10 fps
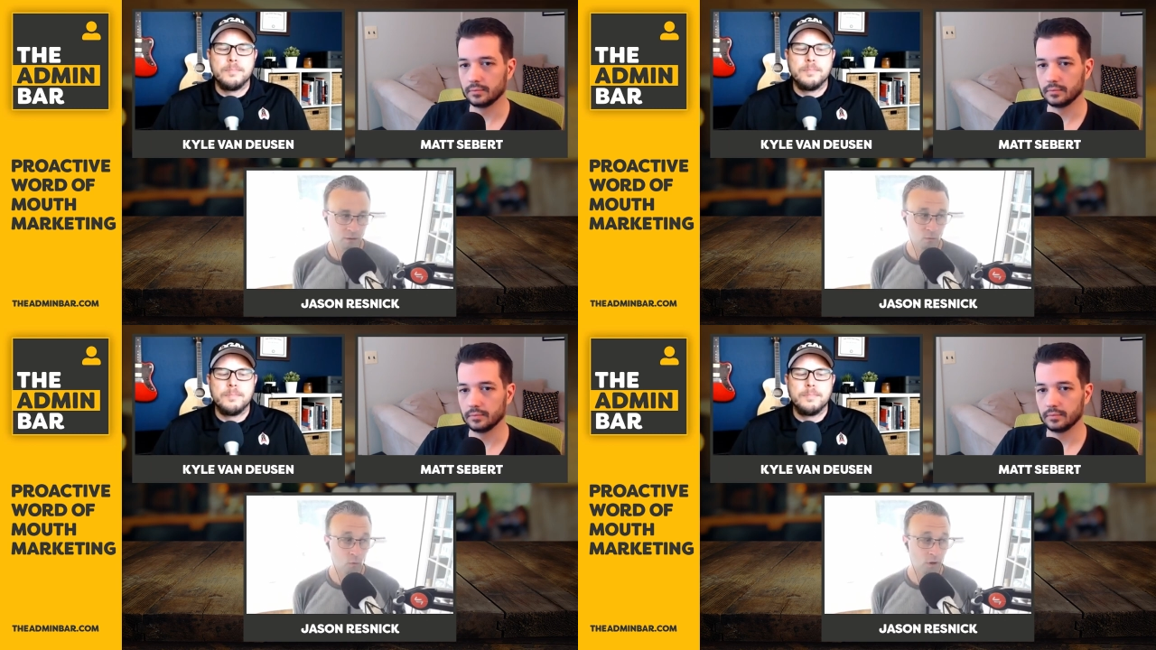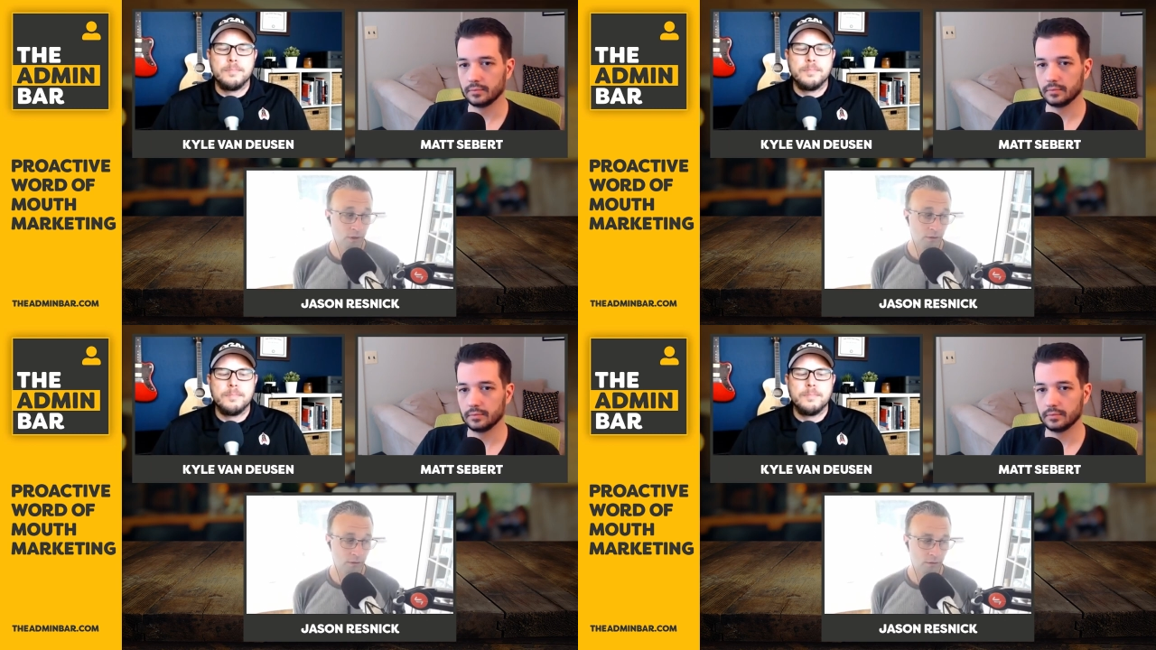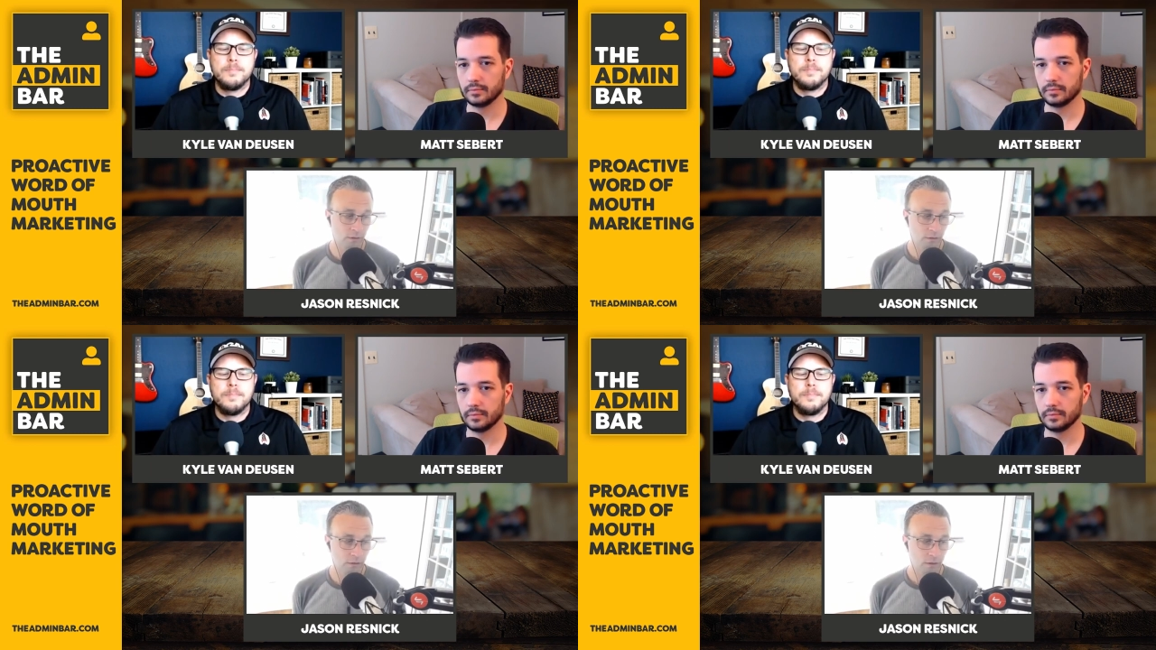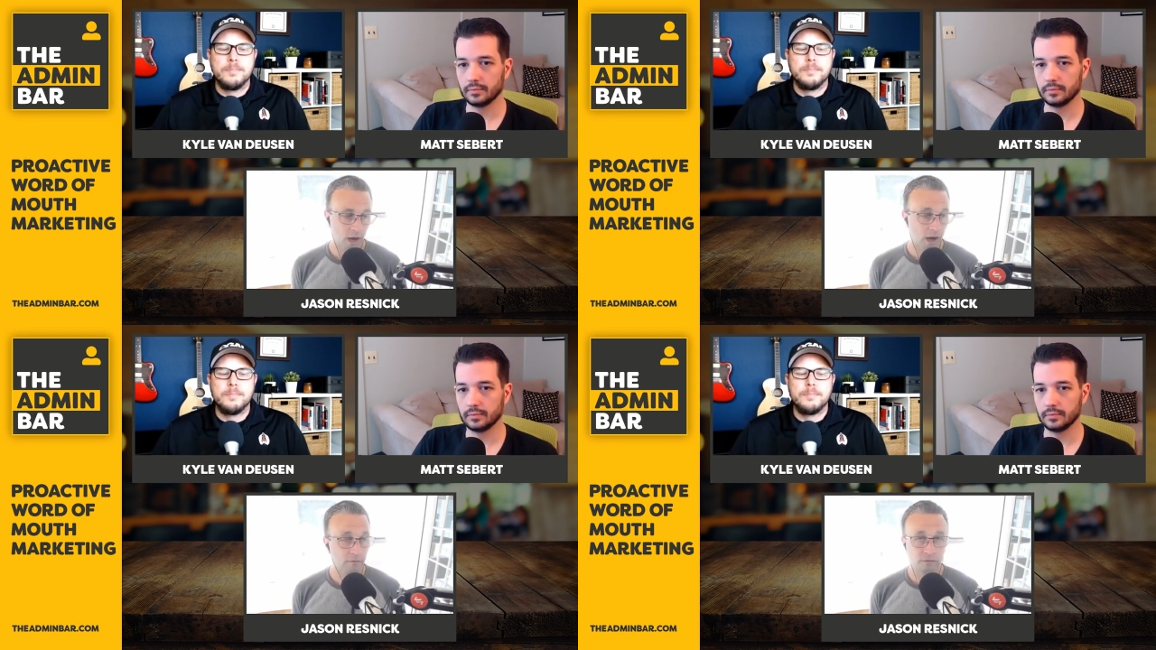Speaker 1: One,
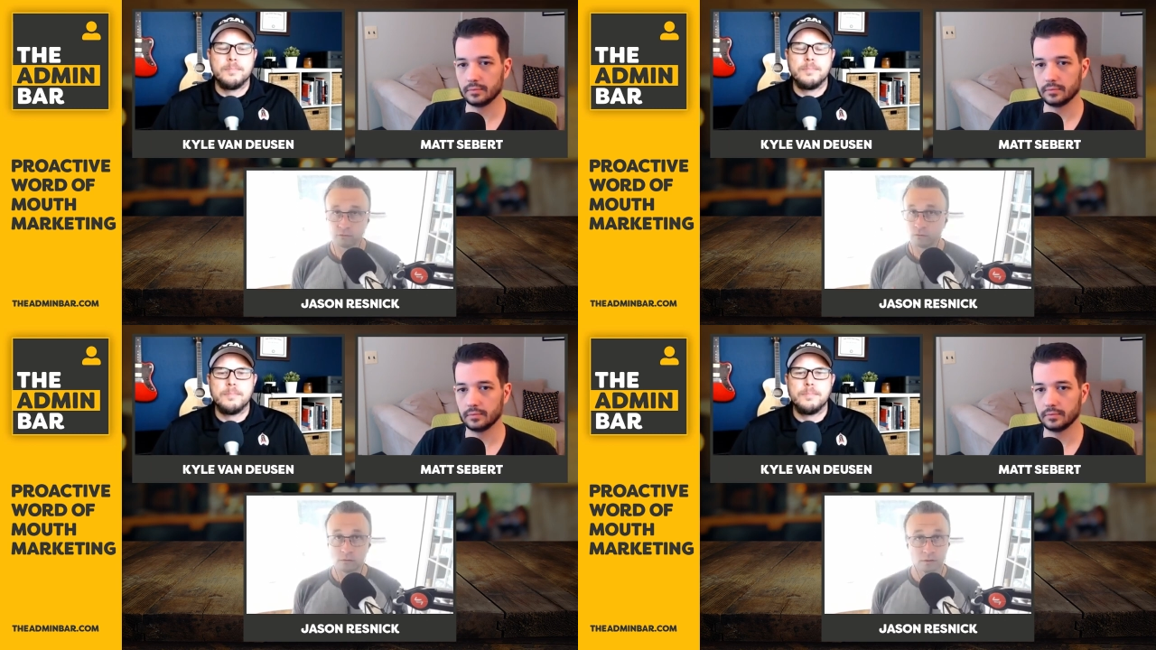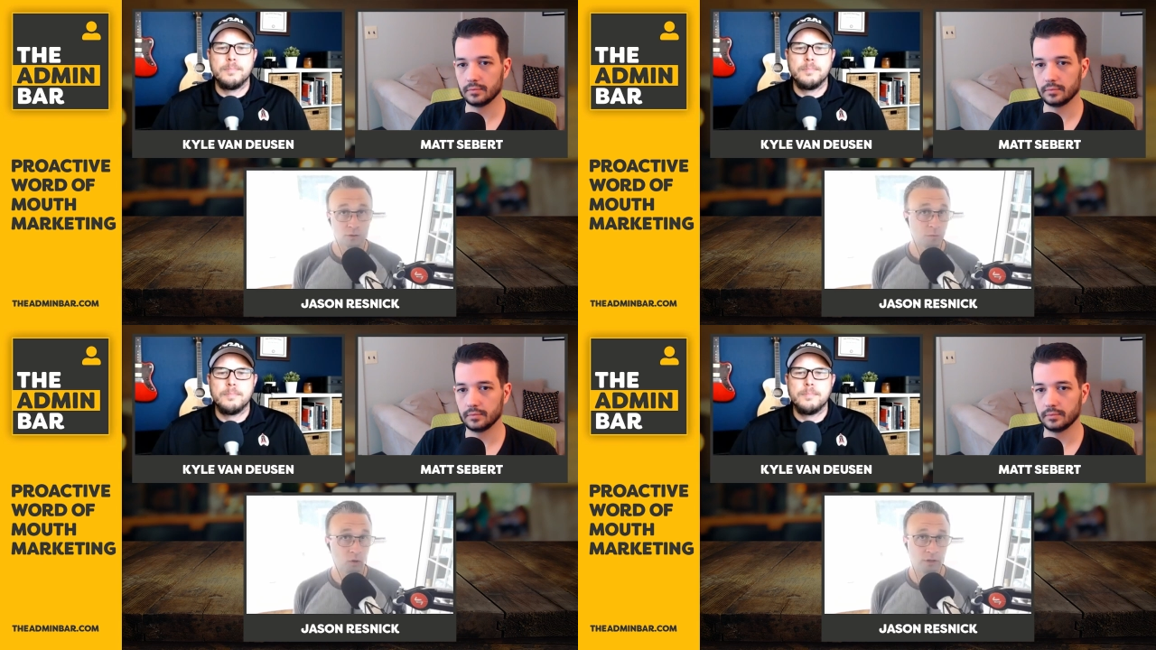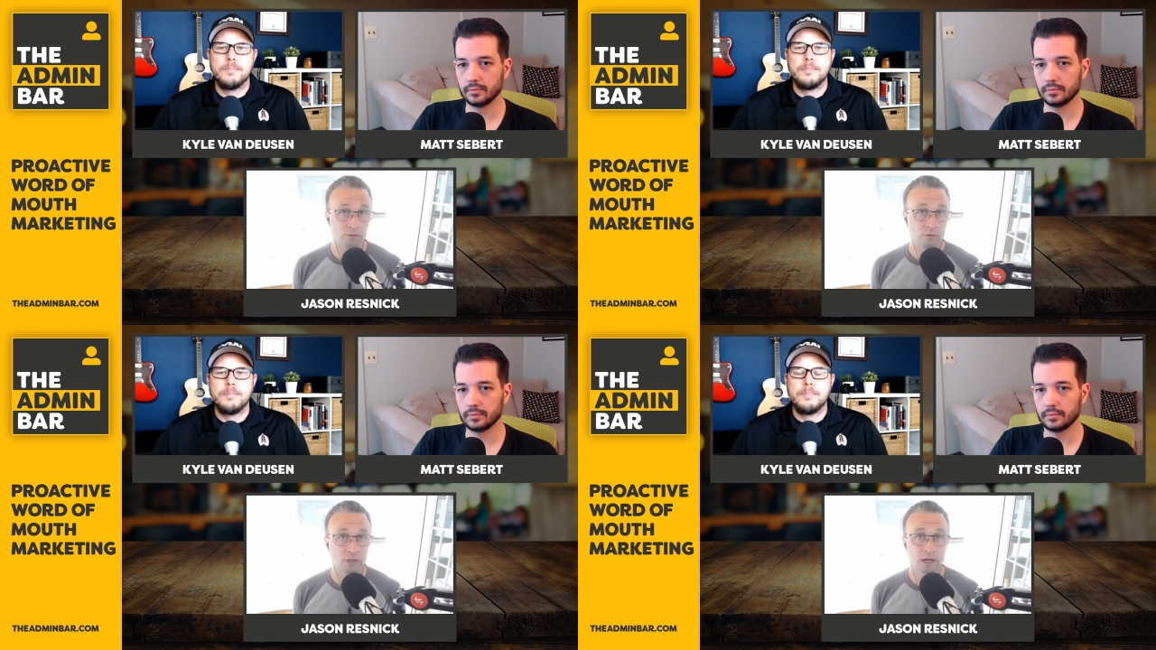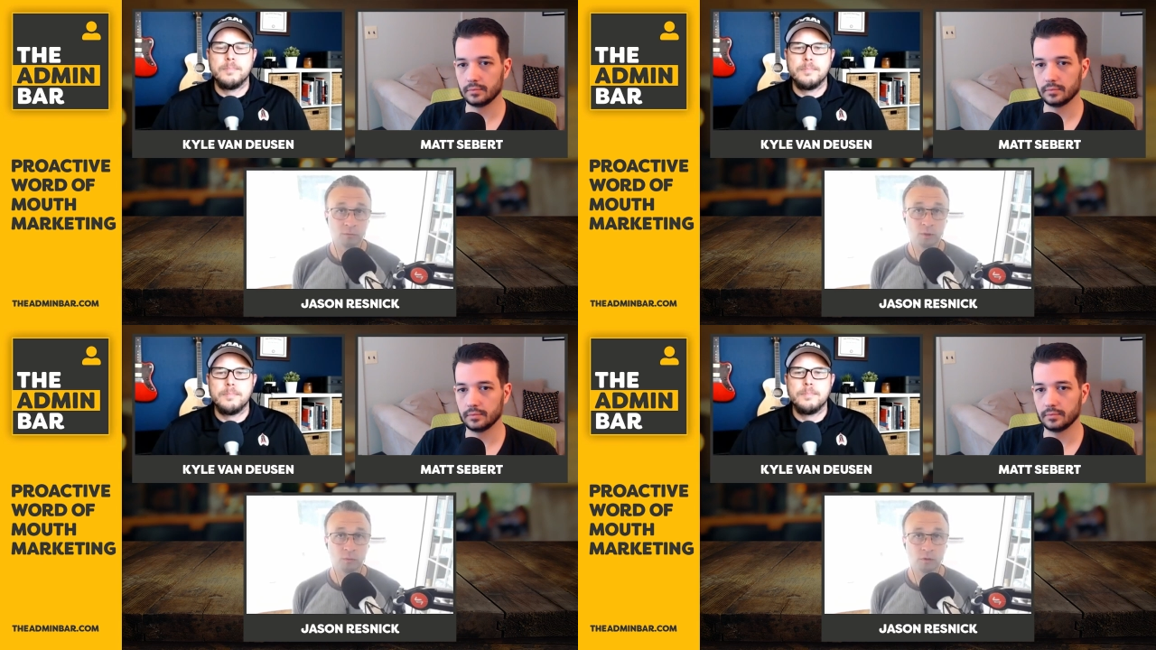I've spoken to a lot
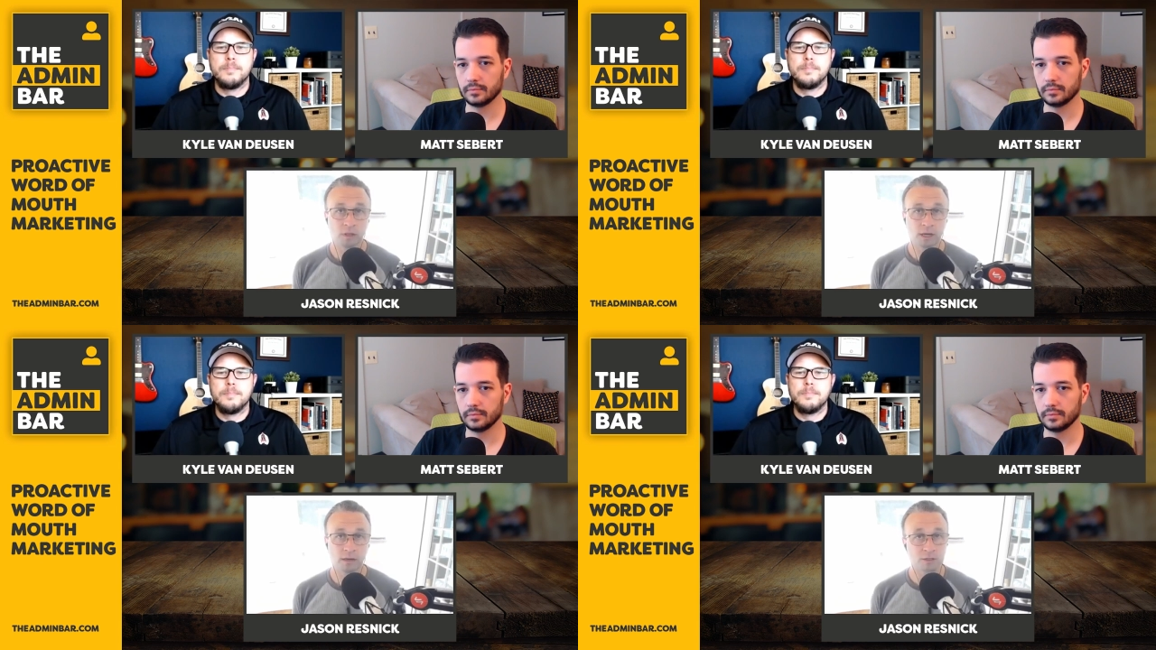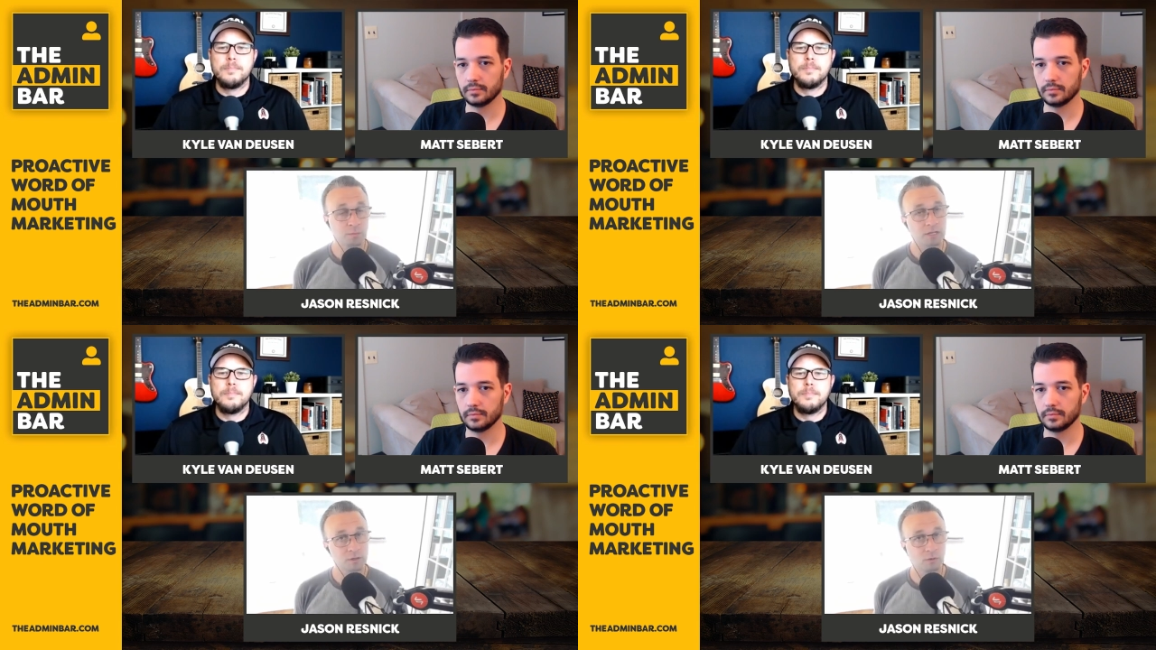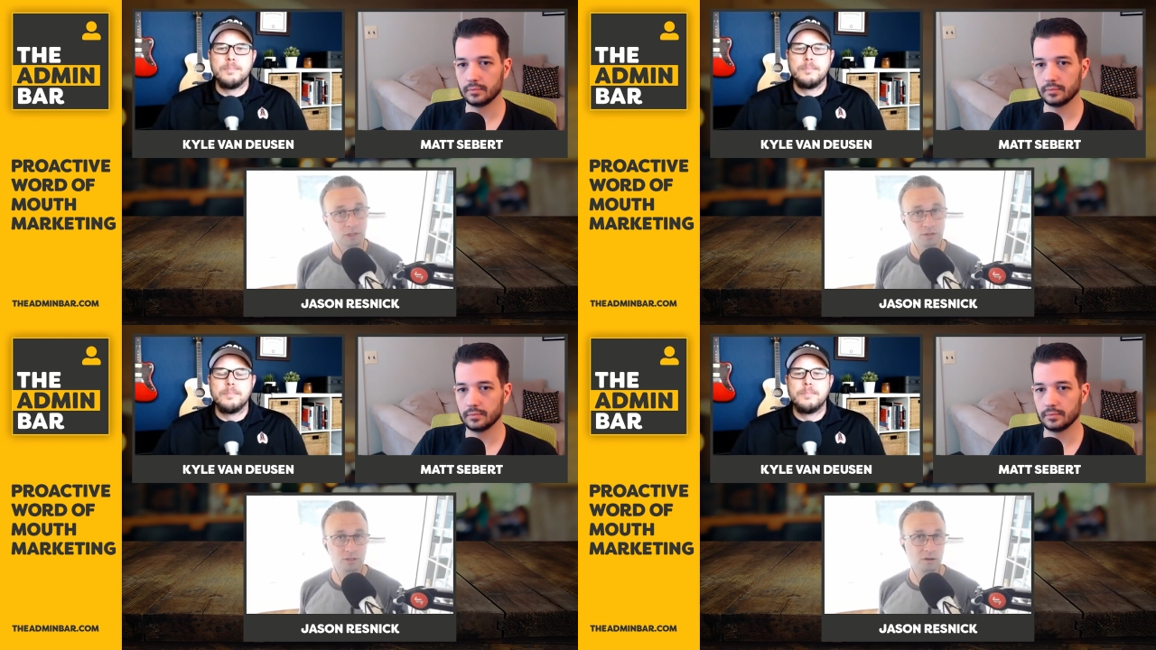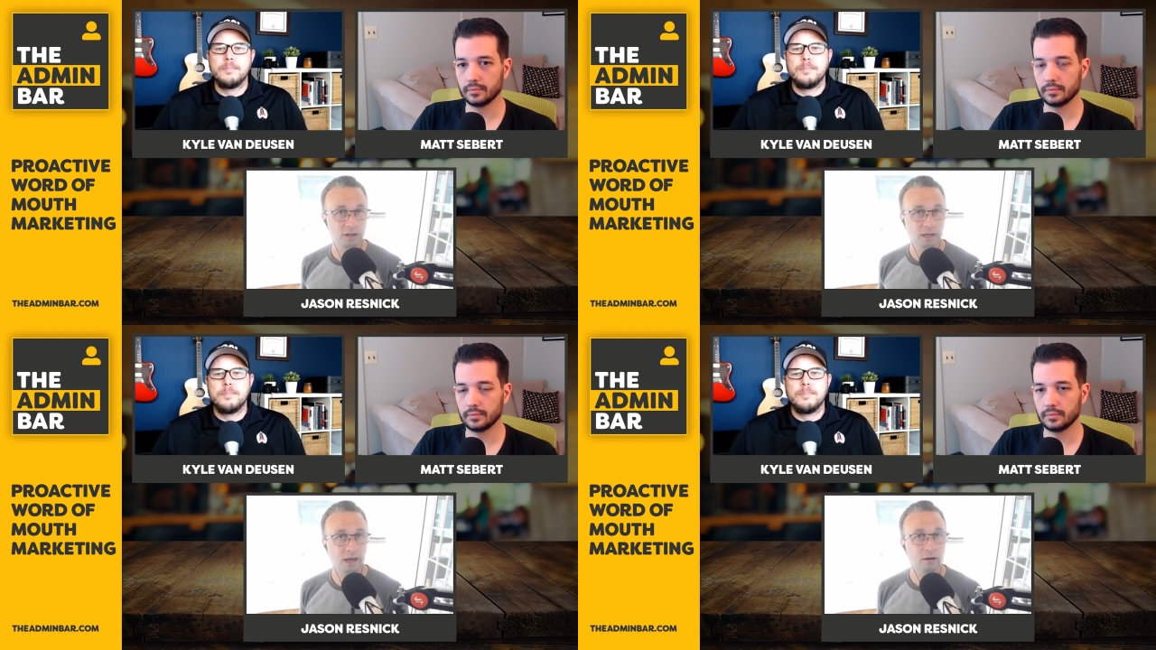of people that, especially when they're
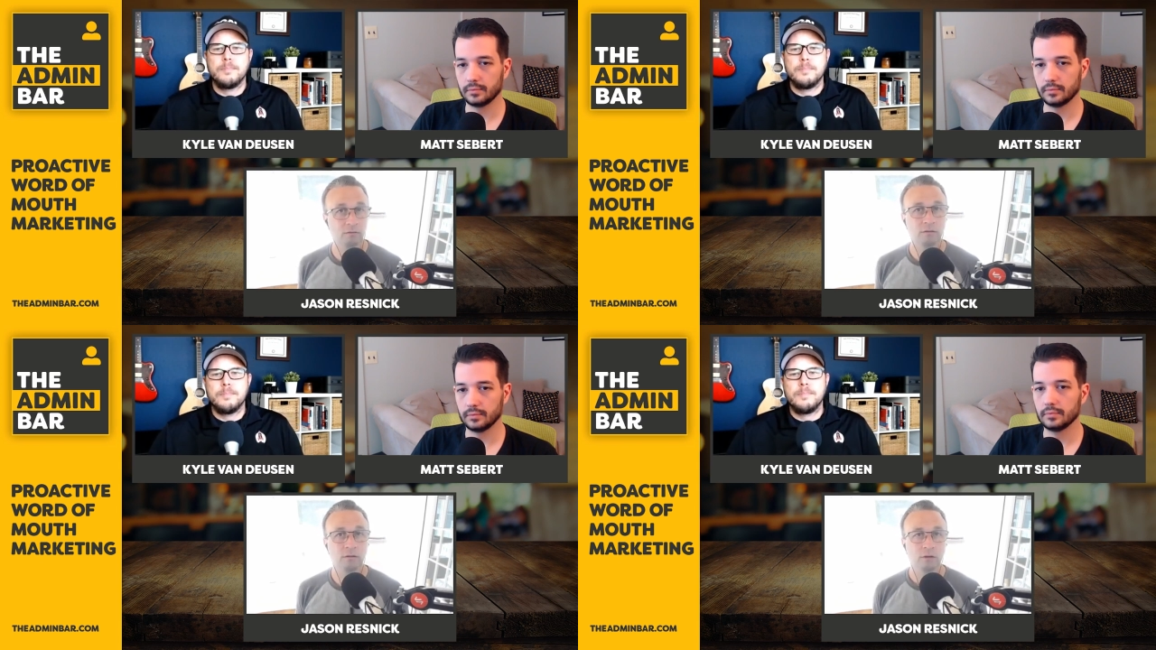starting out,